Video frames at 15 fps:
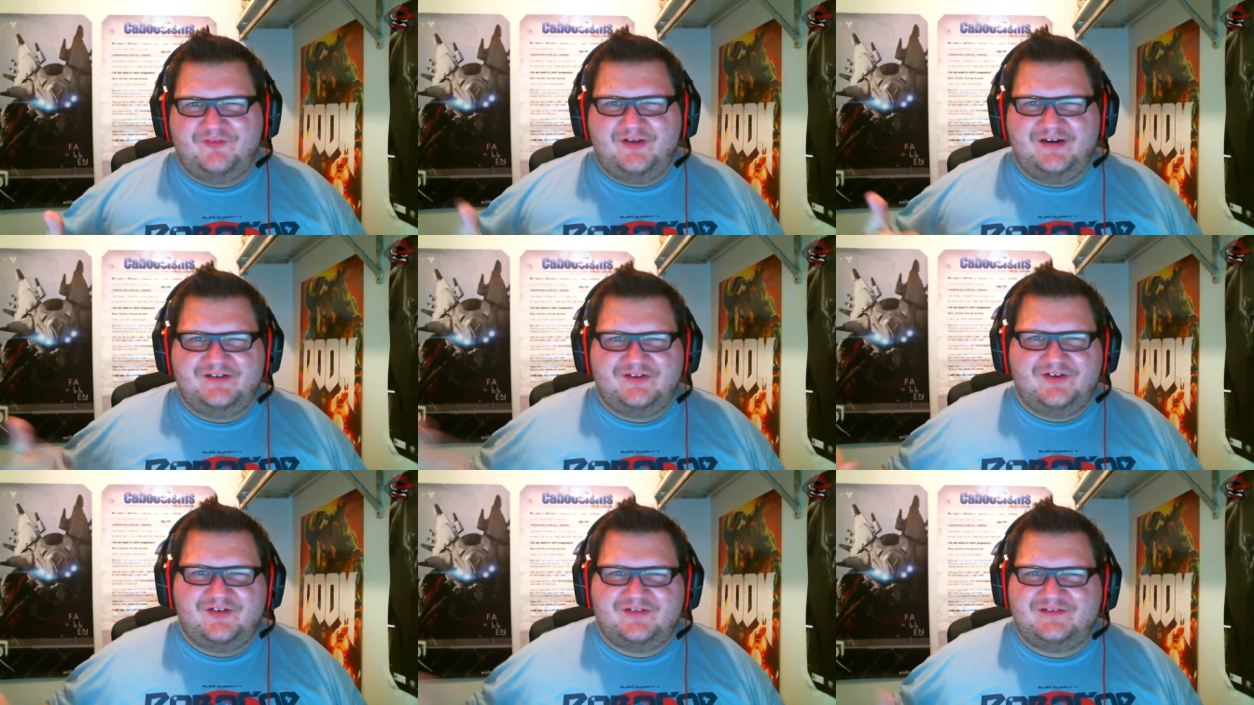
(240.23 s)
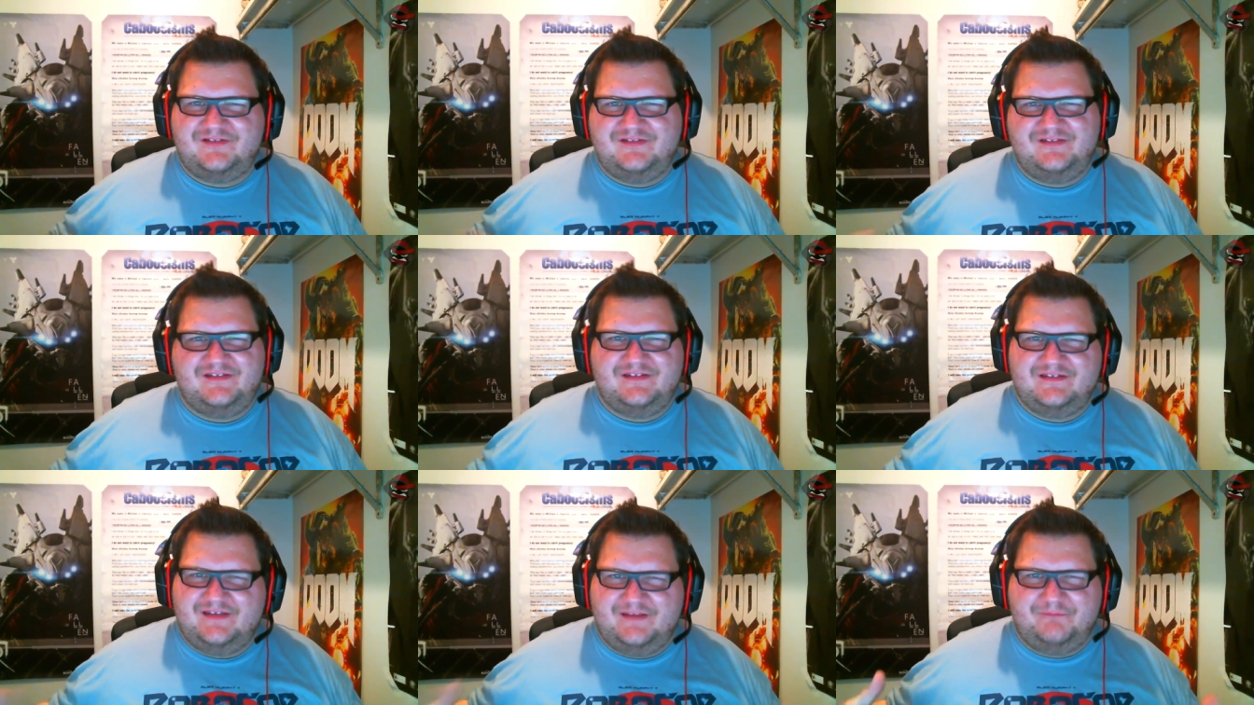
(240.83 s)
I talk
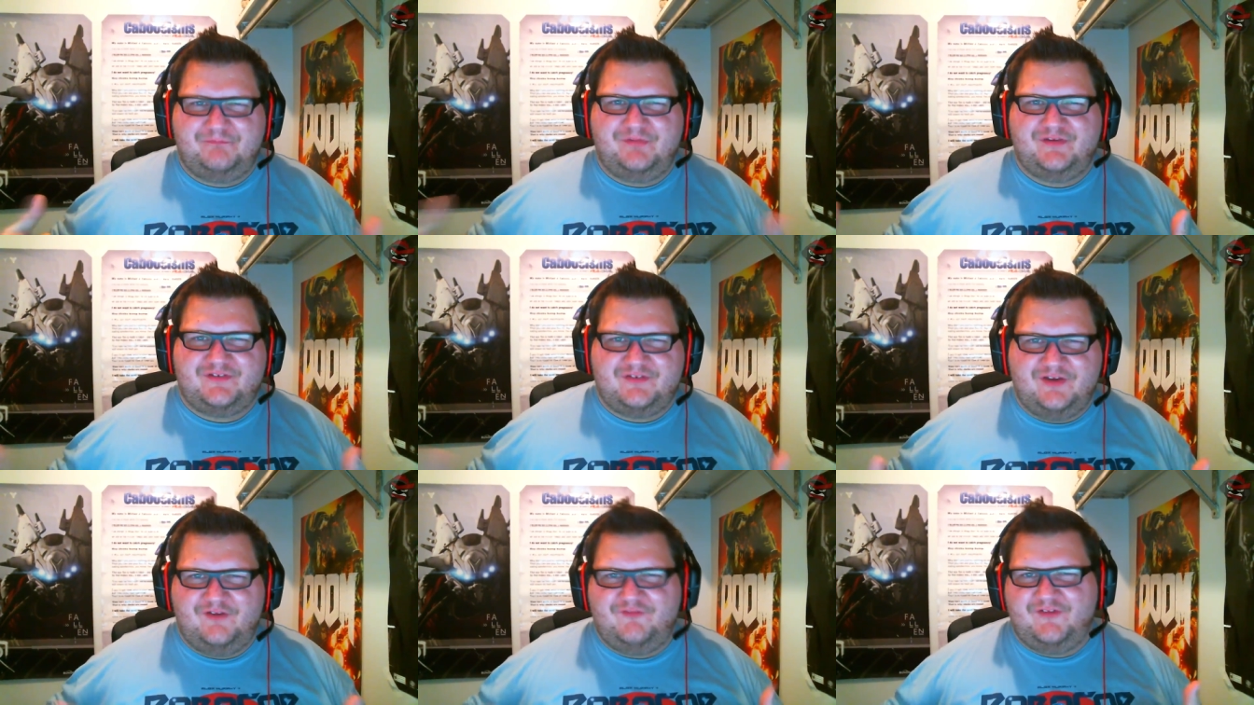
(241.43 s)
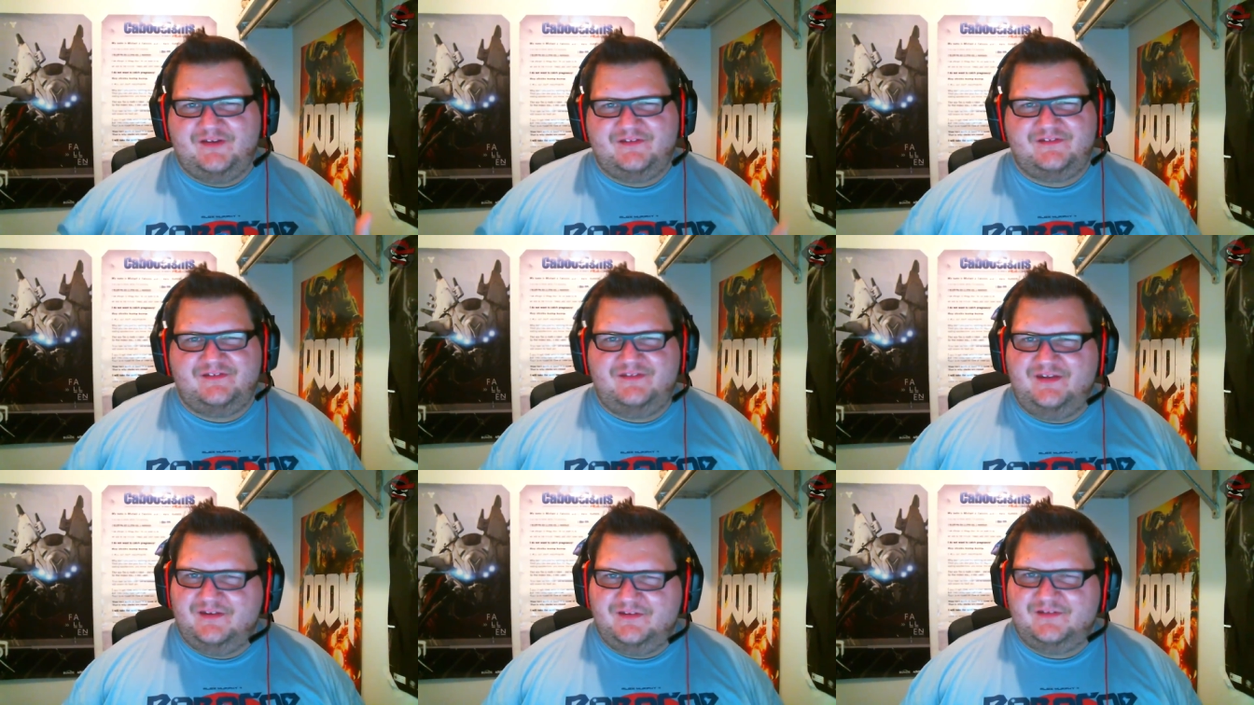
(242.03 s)
and get pissed off, I
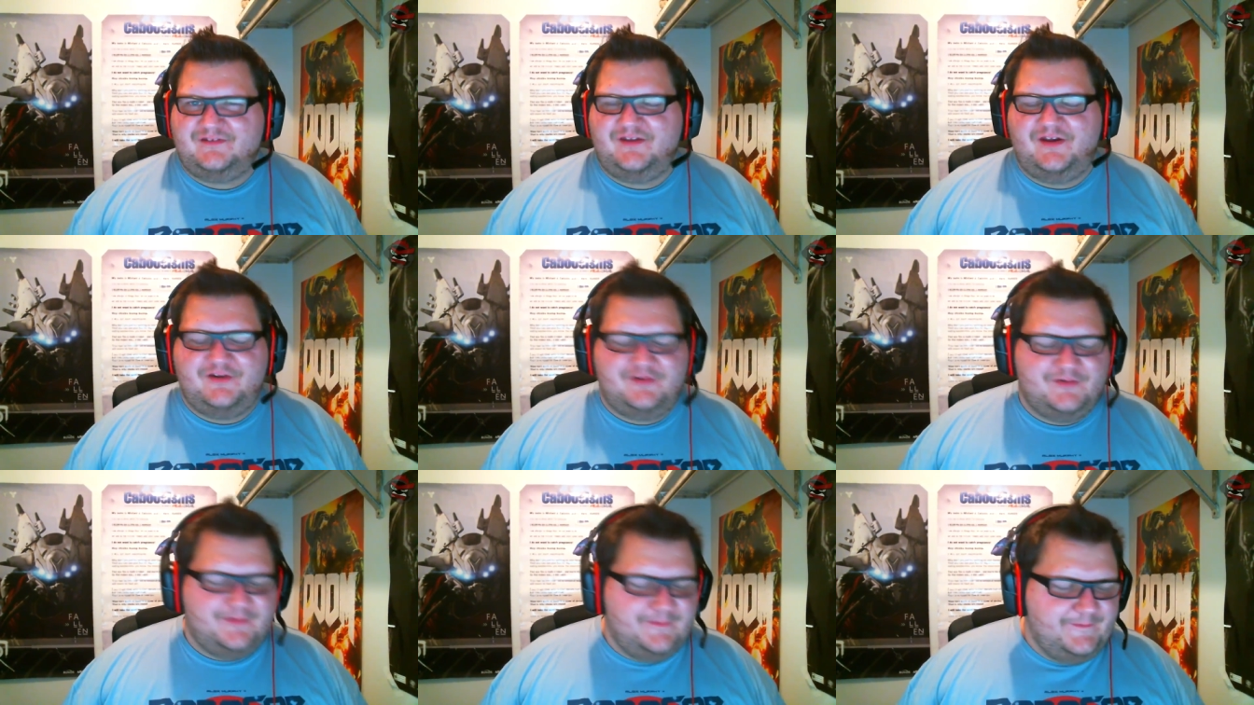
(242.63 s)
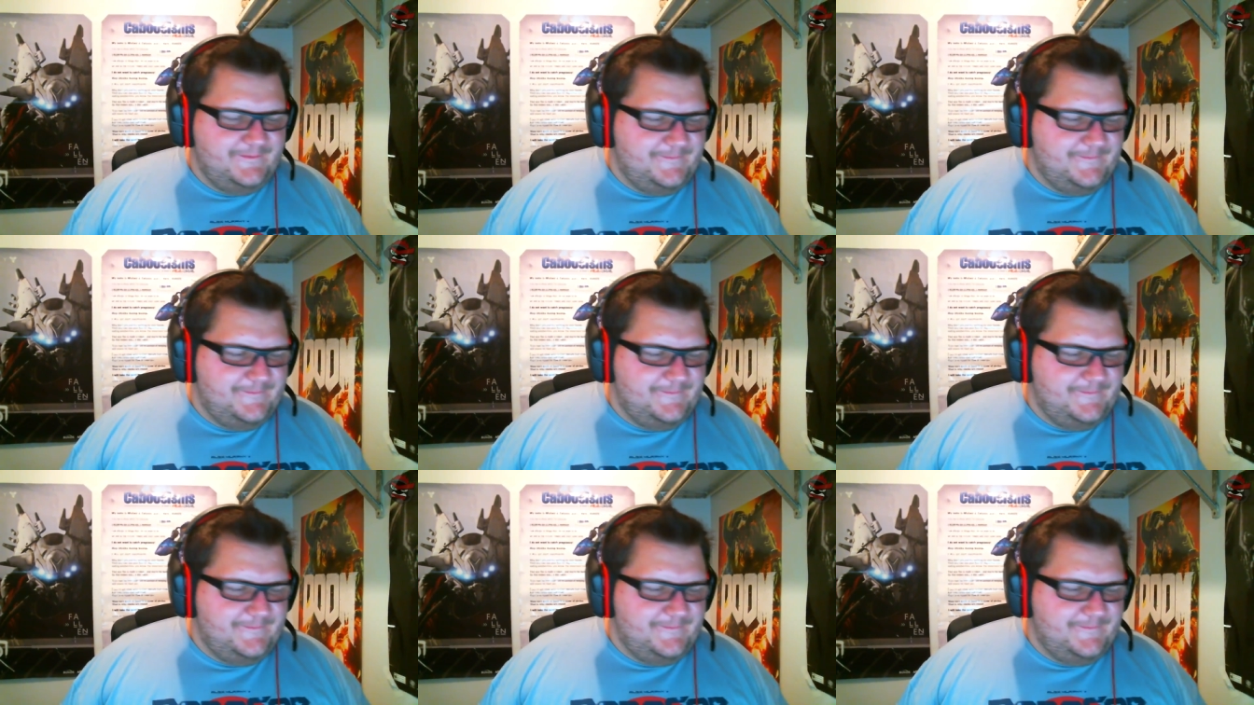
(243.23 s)
tend to stutter.